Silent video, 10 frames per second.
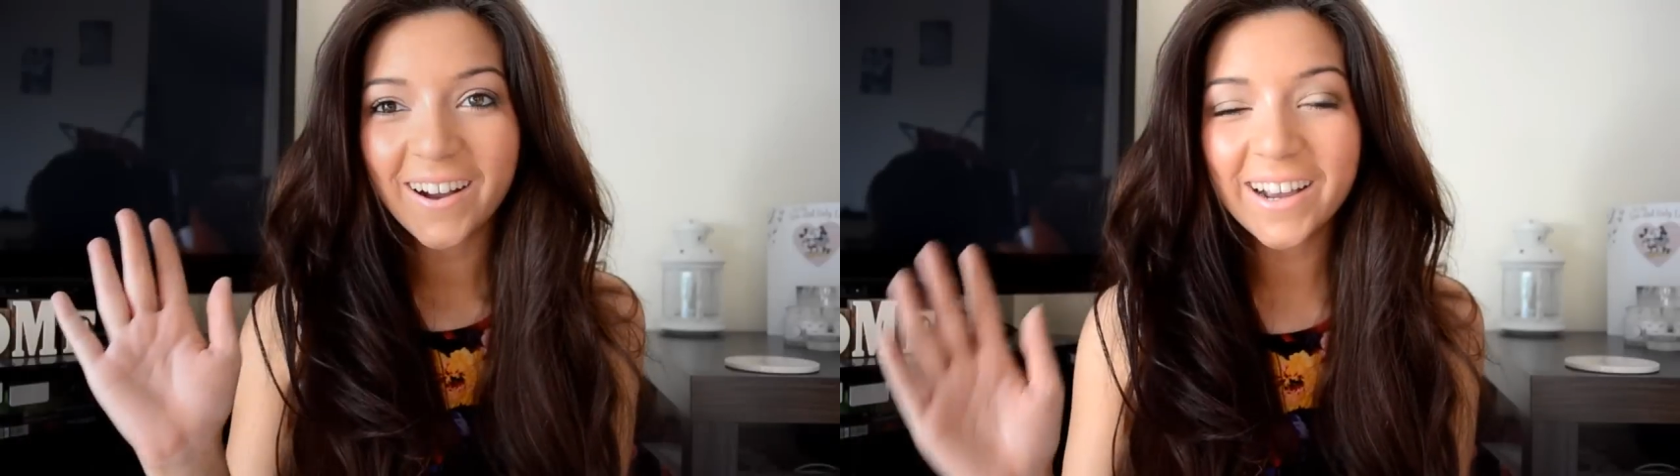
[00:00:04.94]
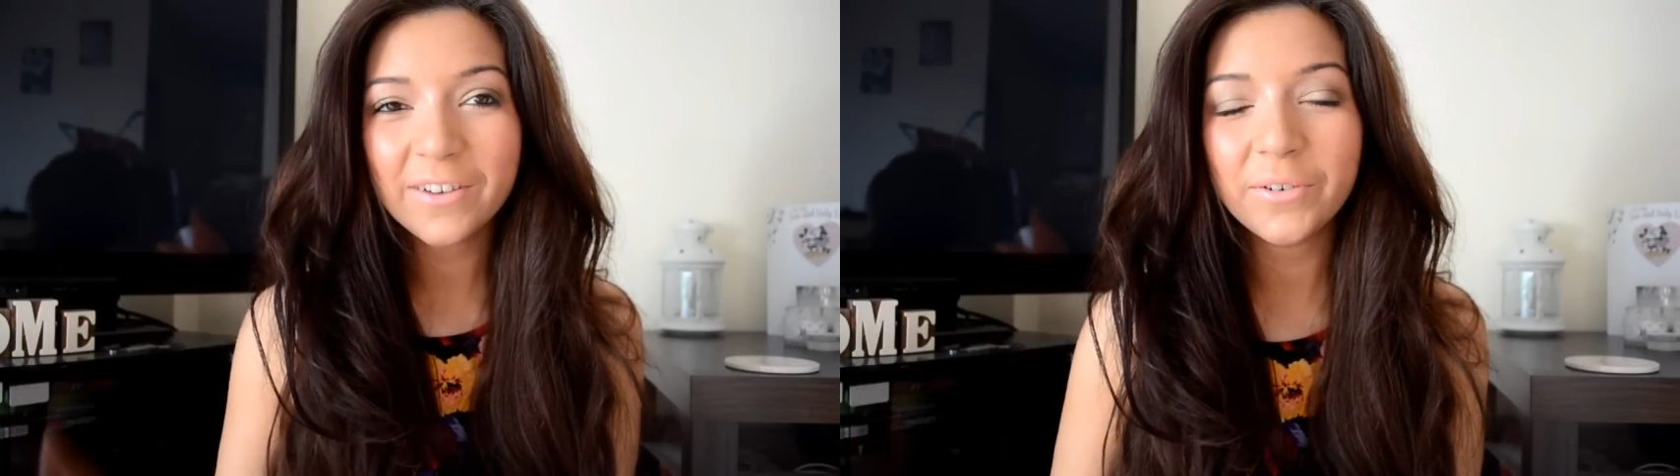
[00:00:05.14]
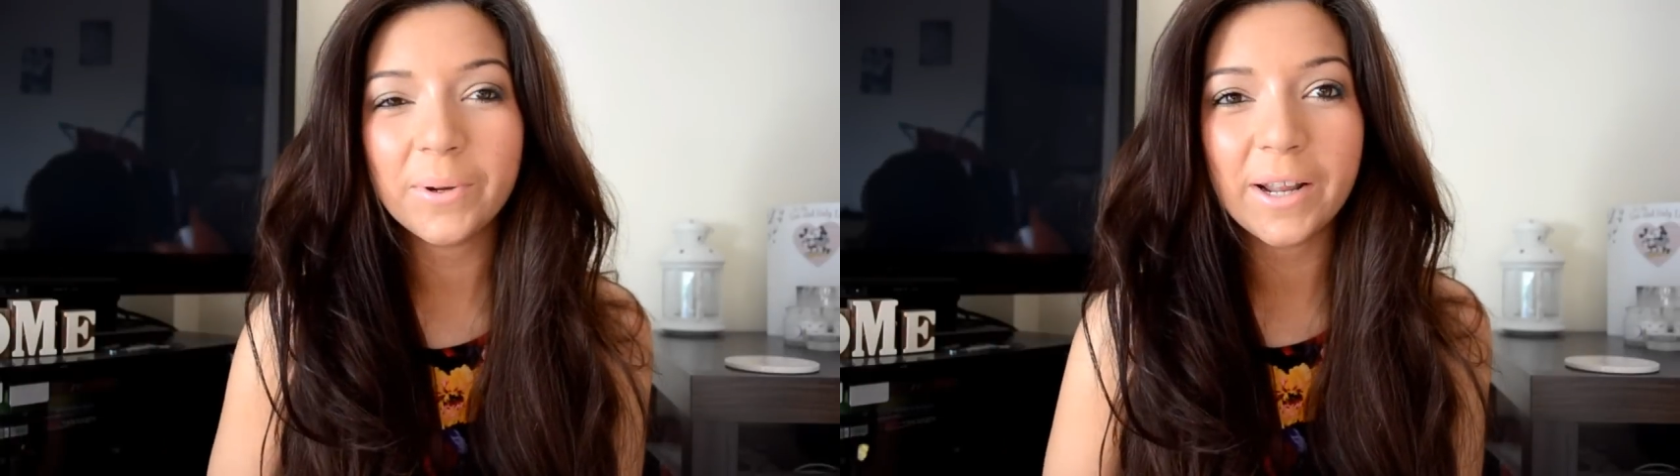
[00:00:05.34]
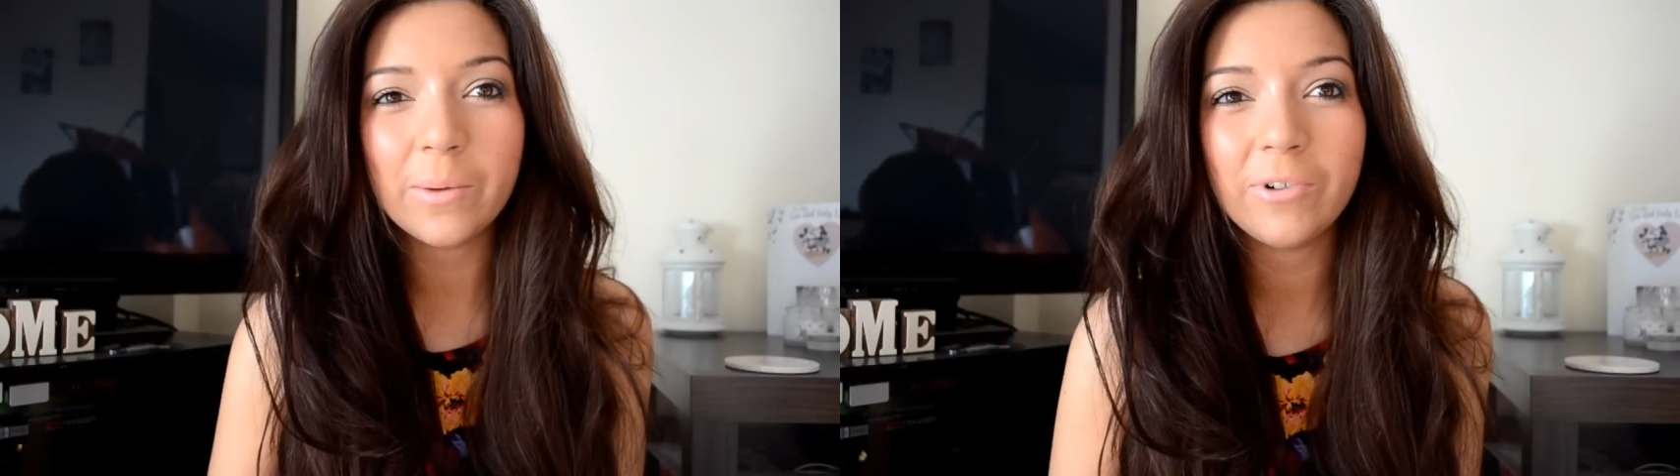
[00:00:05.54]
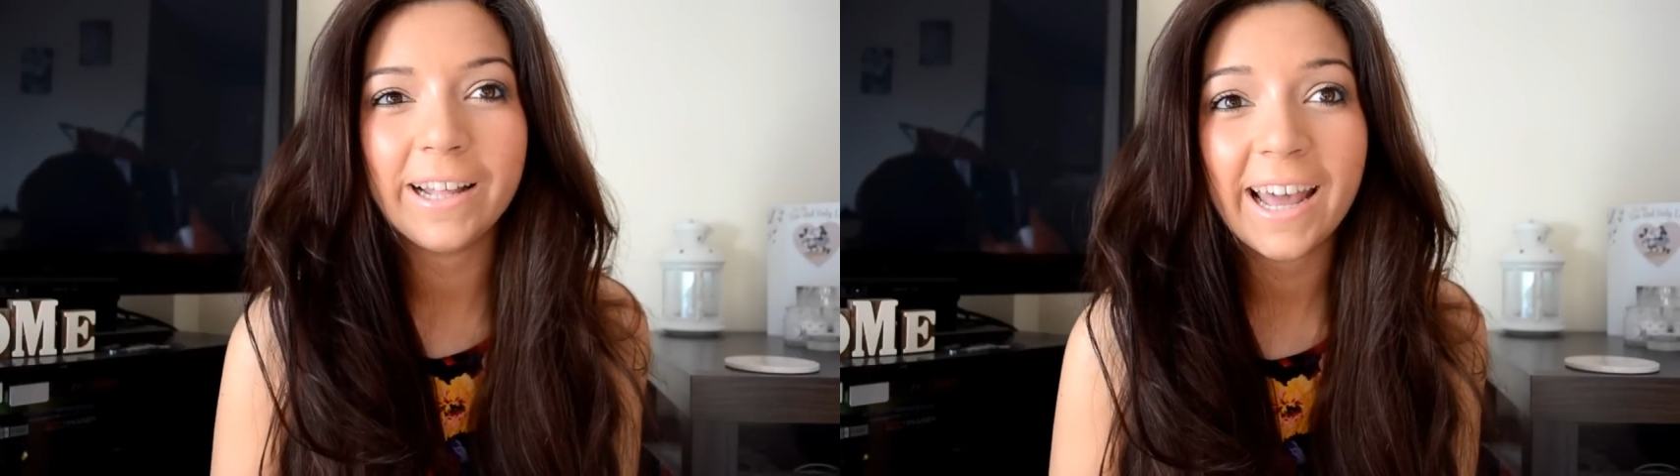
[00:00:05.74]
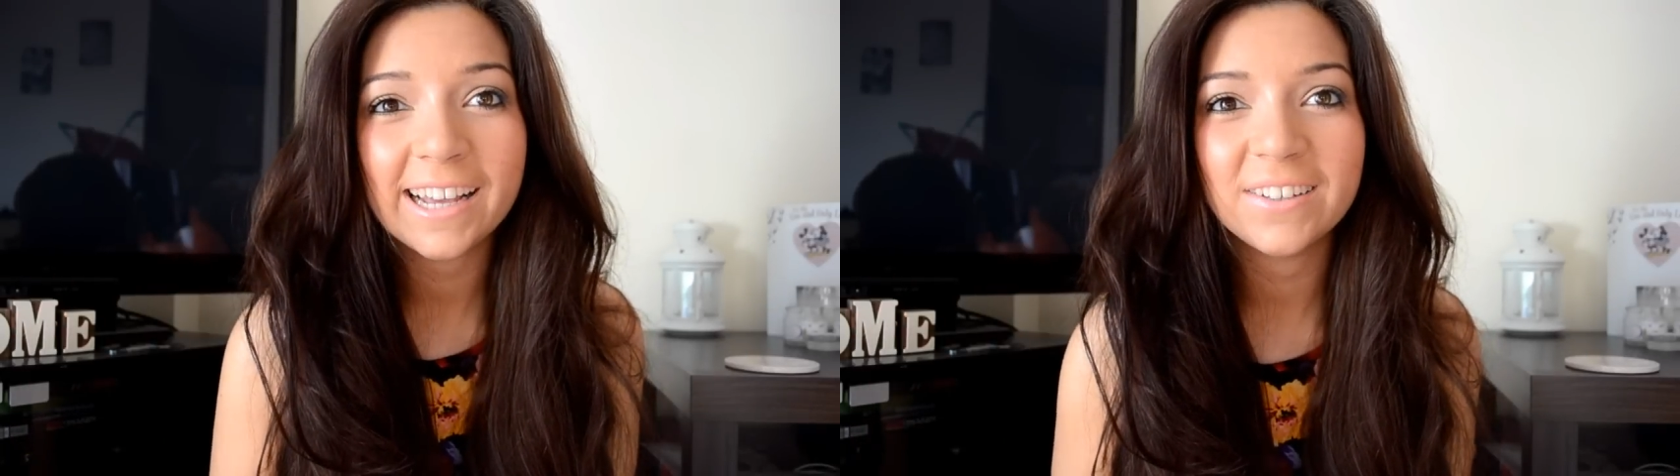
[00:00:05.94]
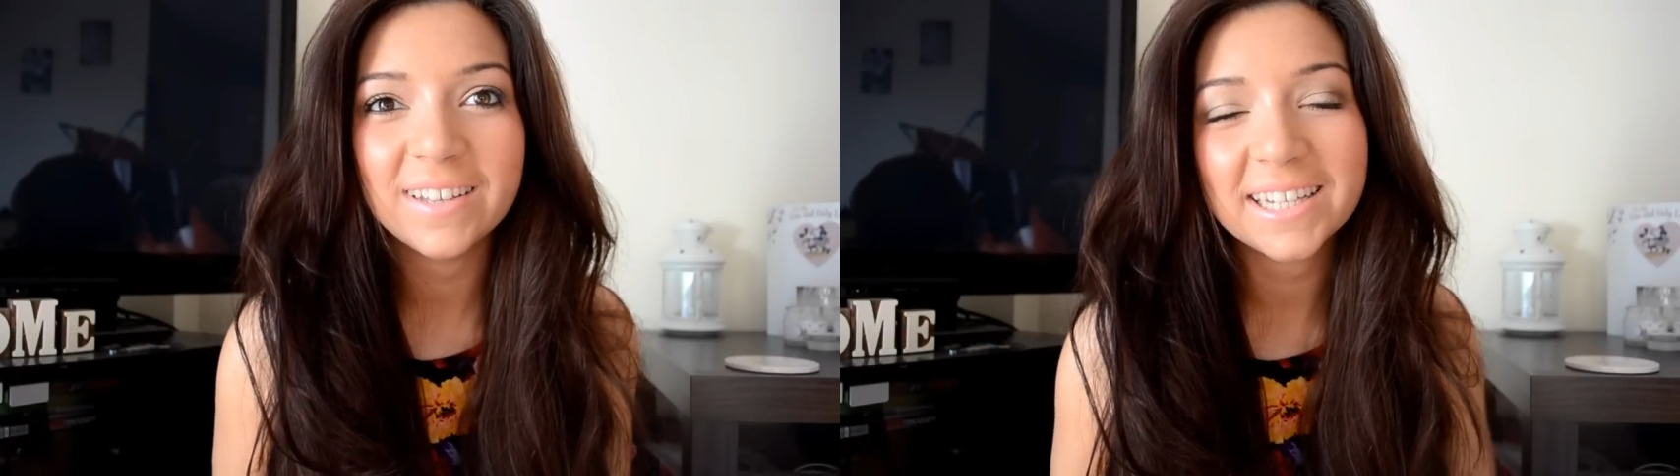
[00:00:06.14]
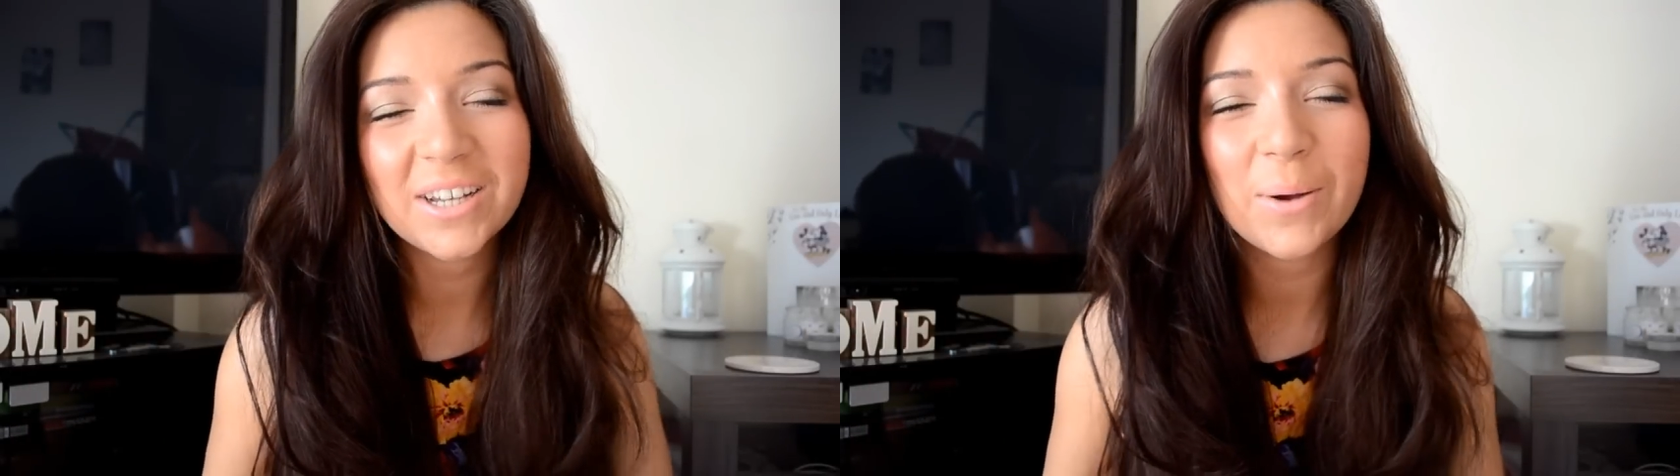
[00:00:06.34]
Hi everyone, Hope Pretty Case.
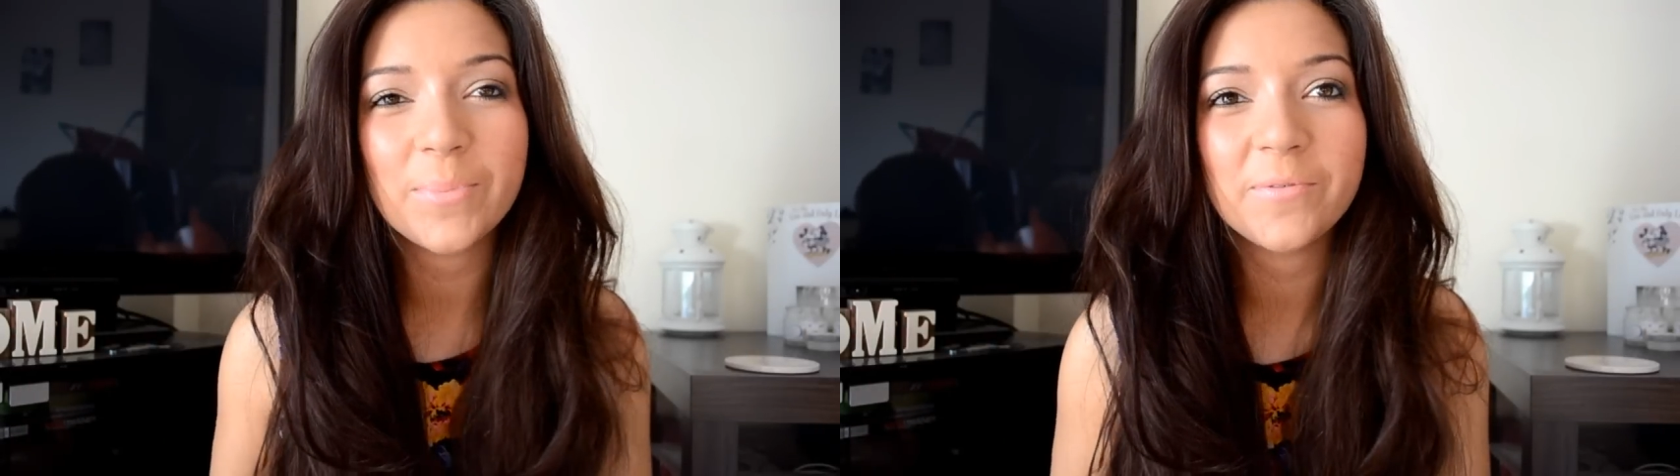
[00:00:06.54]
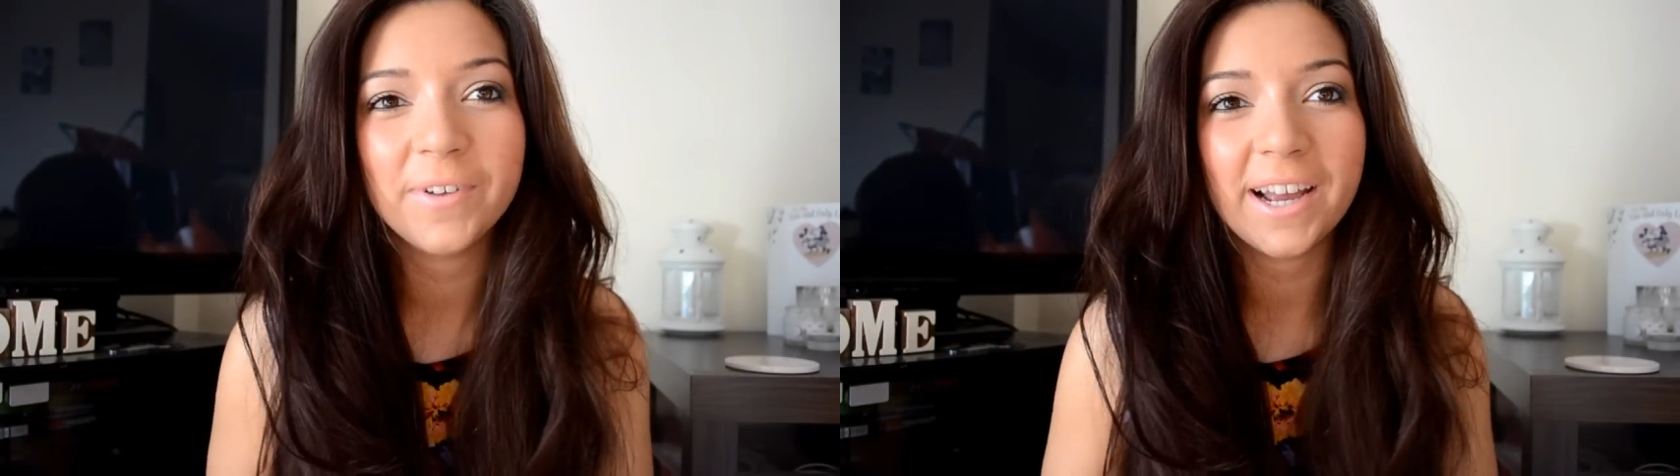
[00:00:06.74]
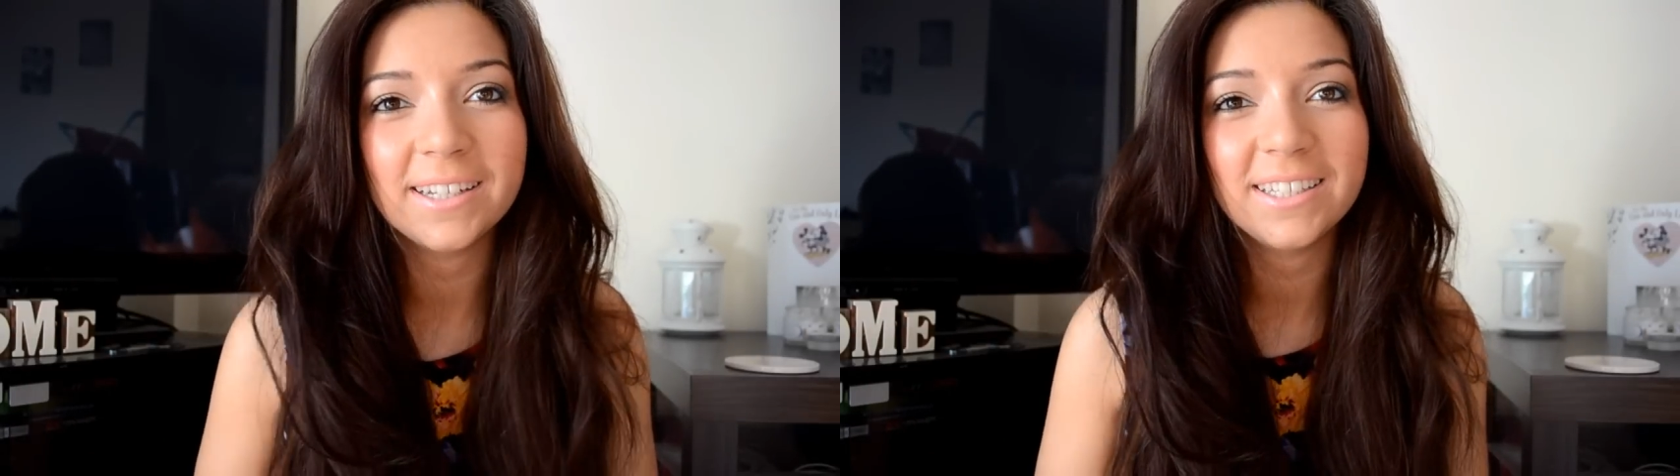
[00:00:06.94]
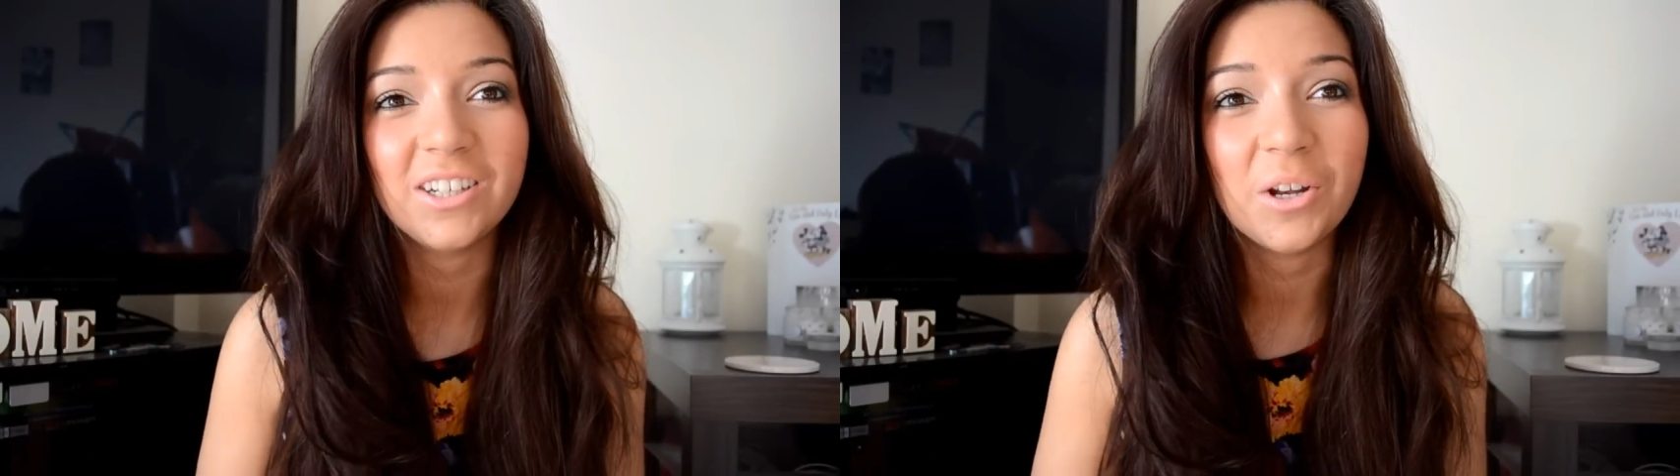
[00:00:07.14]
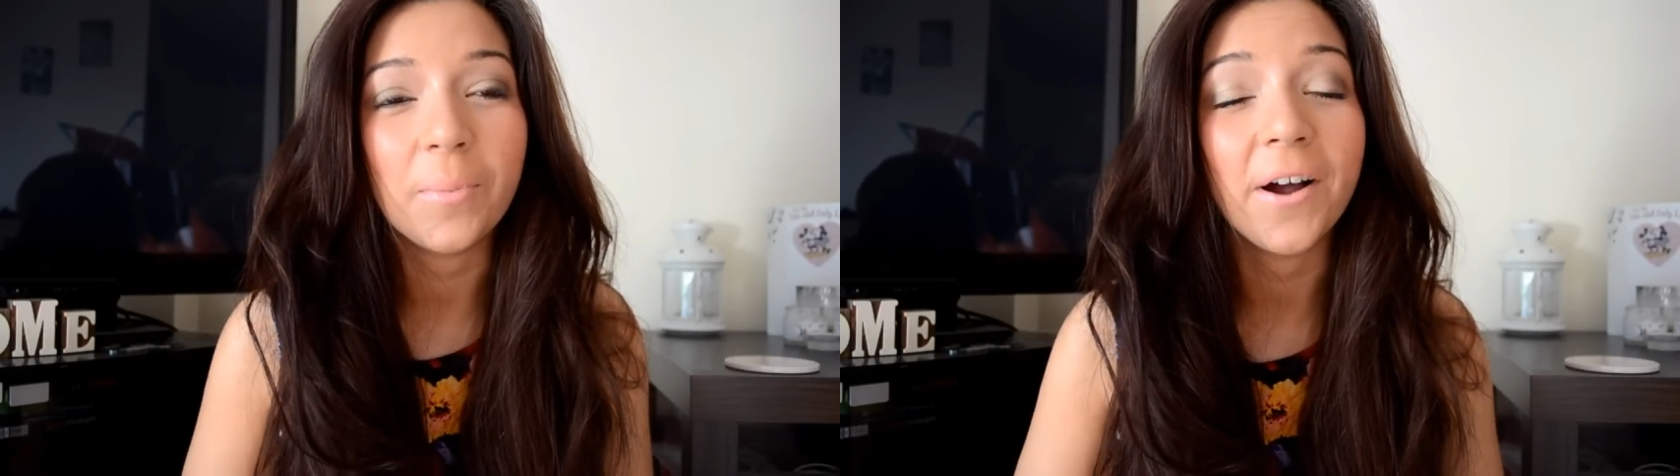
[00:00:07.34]
It's that time once again to do